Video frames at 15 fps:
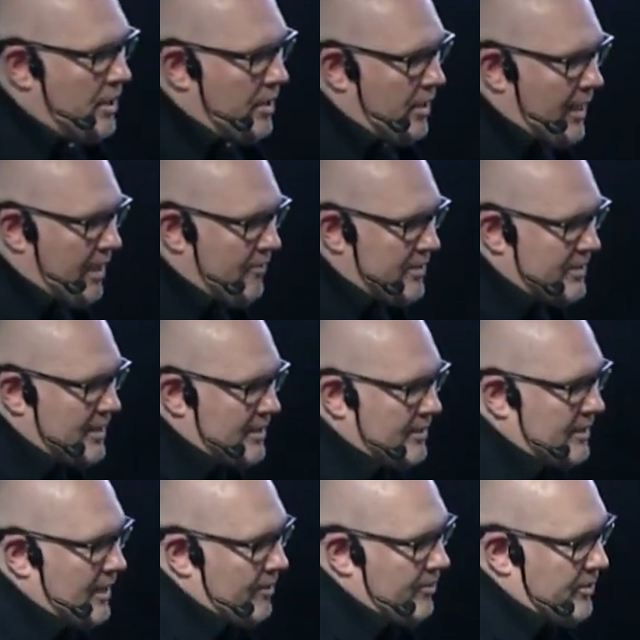uh, ever since
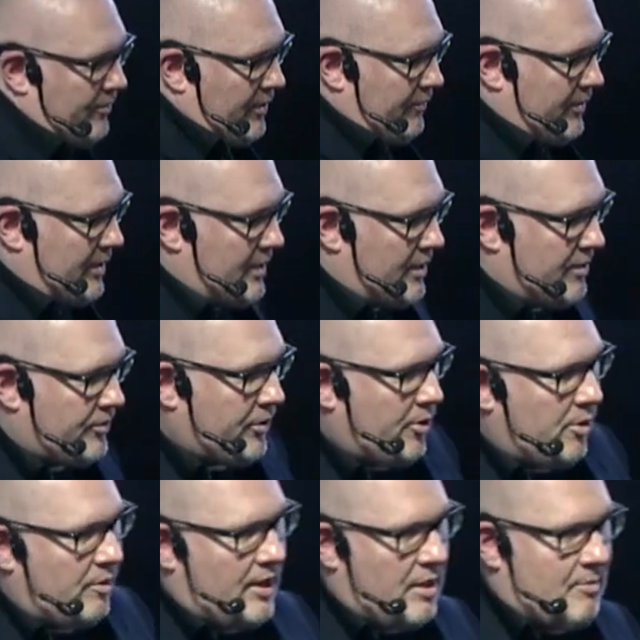I was fifteen years
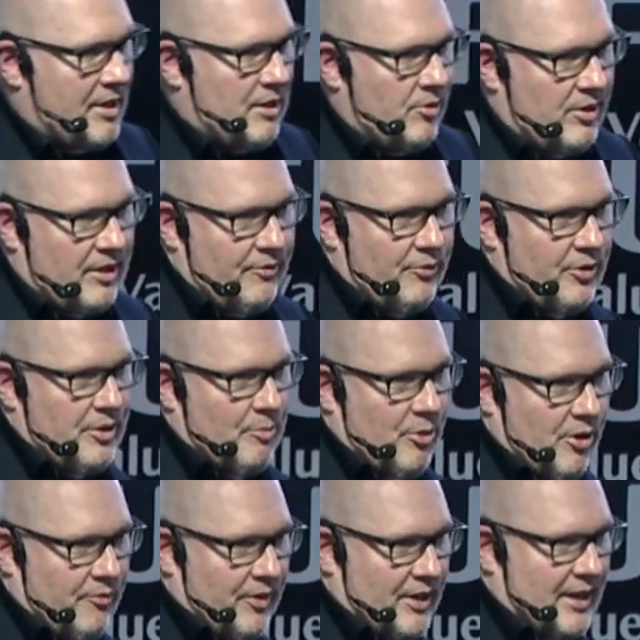old, I've been looking for the
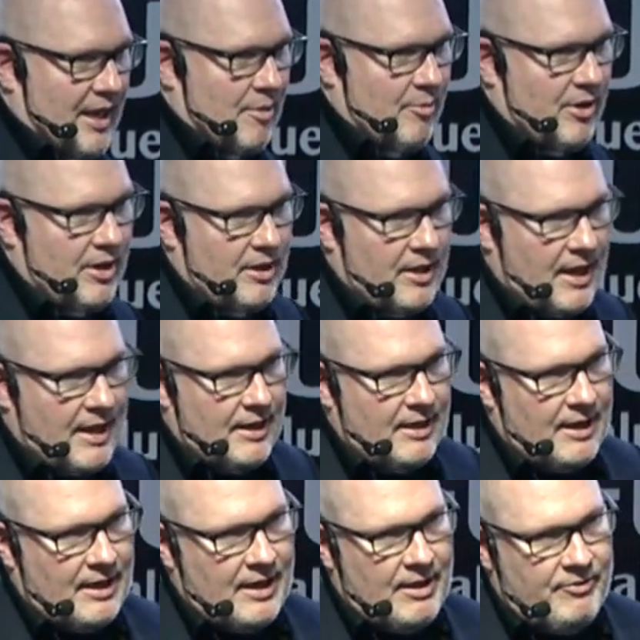perfect camera, and
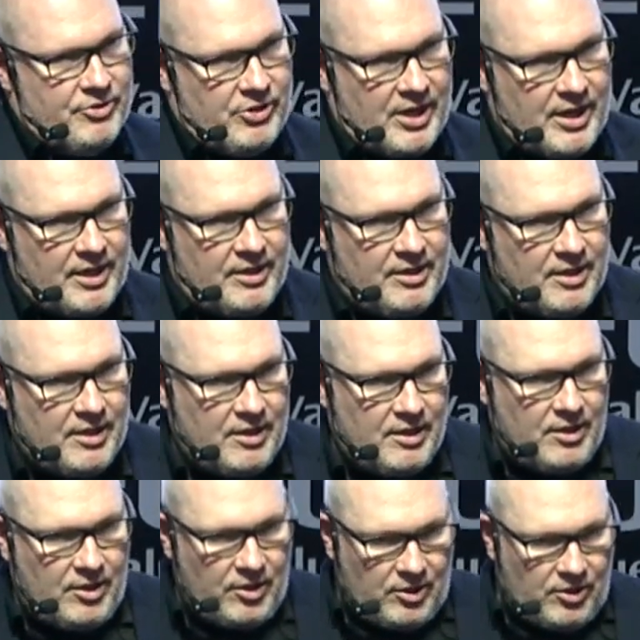I have tried
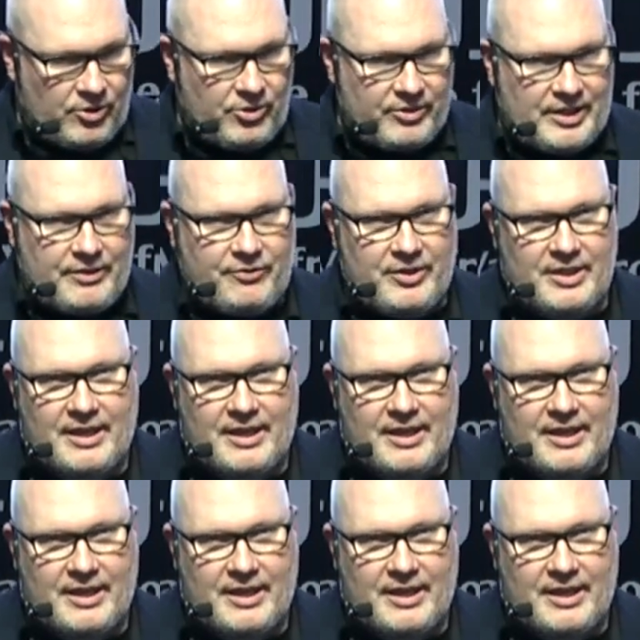a lot of different